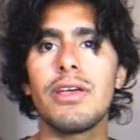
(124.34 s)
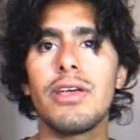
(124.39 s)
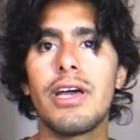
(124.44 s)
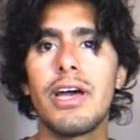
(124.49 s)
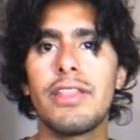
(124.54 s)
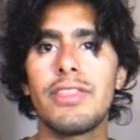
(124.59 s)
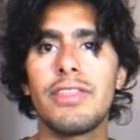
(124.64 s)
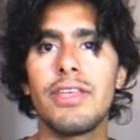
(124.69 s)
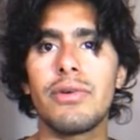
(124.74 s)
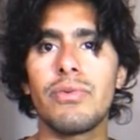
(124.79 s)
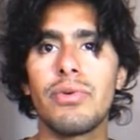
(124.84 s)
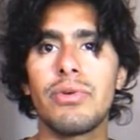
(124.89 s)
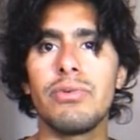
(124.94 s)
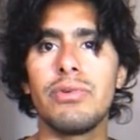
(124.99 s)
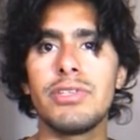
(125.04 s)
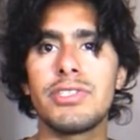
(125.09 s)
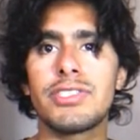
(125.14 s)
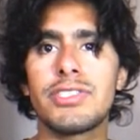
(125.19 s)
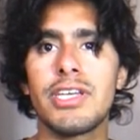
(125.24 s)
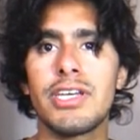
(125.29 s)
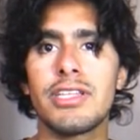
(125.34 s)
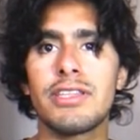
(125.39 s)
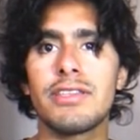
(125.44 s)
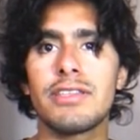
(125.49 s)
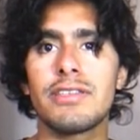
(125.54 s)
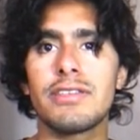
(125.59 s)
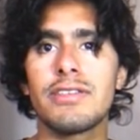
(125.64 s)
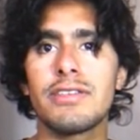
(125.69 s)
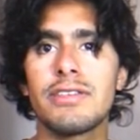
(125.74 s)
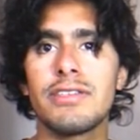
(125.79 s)
And then we will
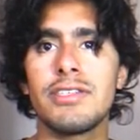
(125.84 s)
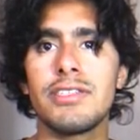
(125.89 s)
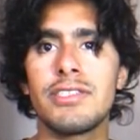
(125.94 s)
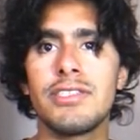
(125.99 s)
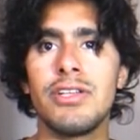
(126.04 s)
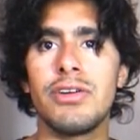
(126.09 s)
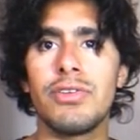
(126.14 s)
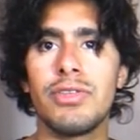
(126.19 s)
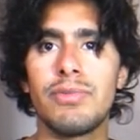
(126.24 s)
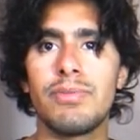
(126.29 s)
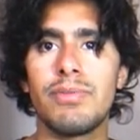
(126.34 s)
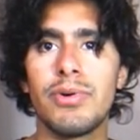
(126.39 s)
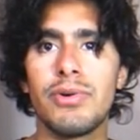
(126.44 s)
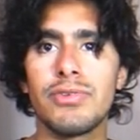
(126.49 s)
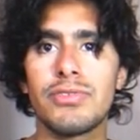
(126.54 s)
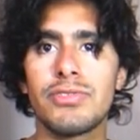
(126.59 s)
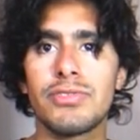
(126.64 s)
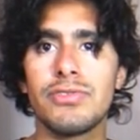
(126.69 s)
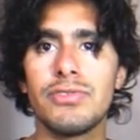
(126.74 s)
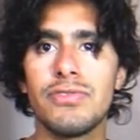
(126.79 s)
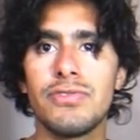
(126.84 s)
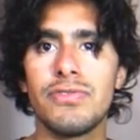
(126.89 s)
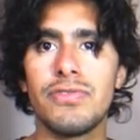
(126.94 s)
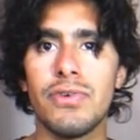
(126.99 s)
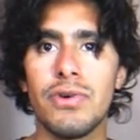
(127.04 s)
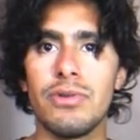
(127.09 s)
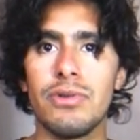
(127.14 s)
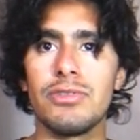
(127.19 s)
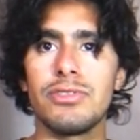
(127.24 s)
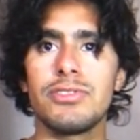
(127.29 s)
set this loading post to
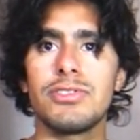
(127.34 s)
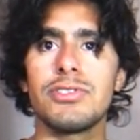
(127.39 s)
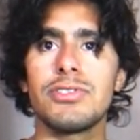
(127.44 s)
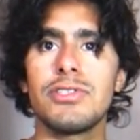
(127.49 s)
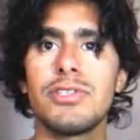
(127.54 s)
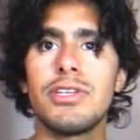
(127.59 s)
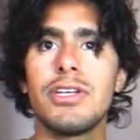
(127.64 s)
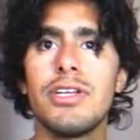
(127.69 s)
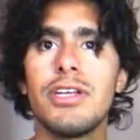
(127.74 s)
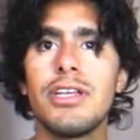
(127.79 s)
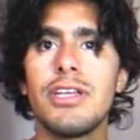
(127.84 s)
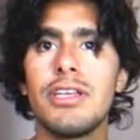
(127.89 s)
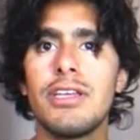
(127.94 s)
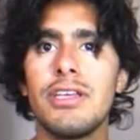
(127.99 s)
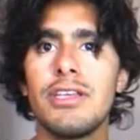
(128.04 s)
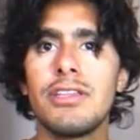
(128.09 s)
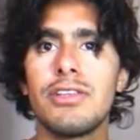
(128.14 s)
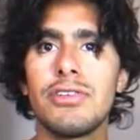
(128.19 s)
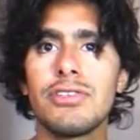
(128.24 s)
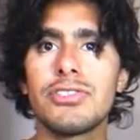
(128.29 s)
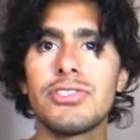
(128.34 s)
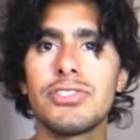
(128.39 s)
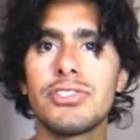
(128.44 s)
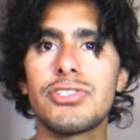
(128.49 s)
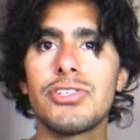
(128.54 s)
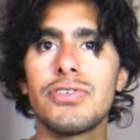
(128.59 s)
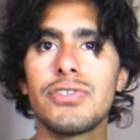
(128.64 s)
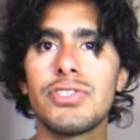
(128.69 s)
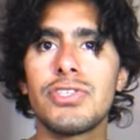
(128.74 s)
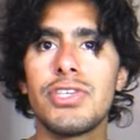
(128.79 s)
false. It also
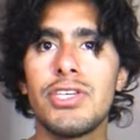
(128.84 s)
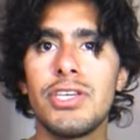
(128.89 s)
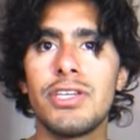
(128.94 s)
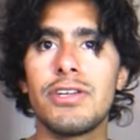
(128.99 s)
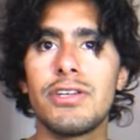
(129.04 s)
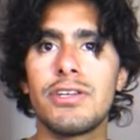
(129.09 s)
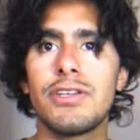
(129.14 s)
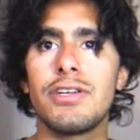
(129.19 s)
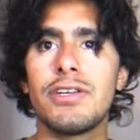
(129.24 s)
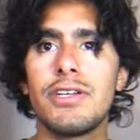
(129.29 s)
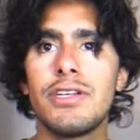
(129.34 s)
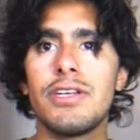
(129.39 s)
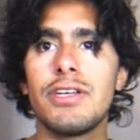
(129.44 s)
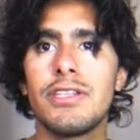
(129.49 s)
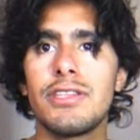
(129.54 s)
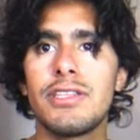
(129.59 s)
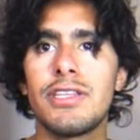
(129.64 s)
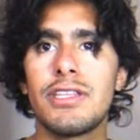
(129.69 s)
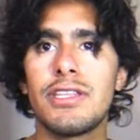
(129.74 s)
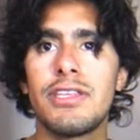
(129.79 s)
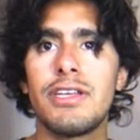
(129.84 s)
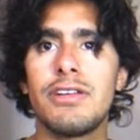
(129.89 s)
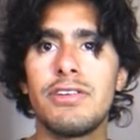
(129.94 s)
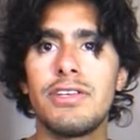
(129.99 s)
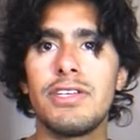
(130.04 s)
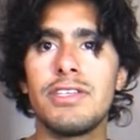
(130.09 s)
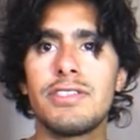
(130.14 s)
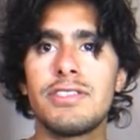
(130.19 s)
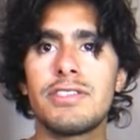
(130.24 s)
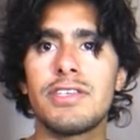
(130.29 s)
shows here that there
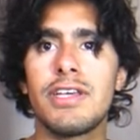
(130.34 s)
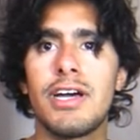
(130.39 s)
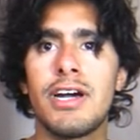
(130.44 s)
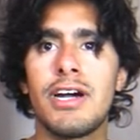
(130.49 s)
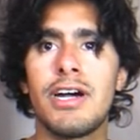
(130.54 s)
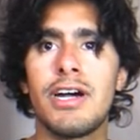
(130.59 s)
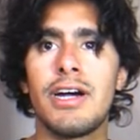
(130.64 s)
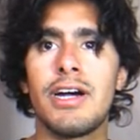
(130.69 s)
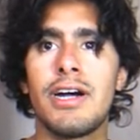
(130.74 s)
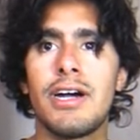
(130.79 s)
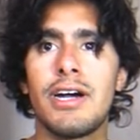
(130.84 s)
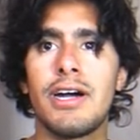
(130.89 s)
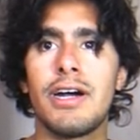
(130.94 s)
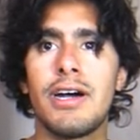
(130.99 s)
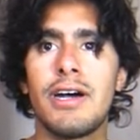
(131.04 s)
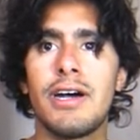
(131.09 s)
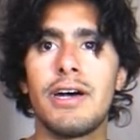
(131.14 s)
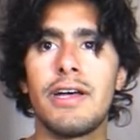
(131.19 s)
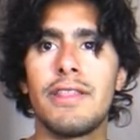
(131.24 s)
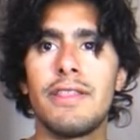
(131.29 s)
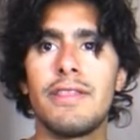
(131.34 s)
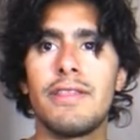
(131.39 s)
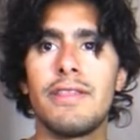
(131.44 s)
is a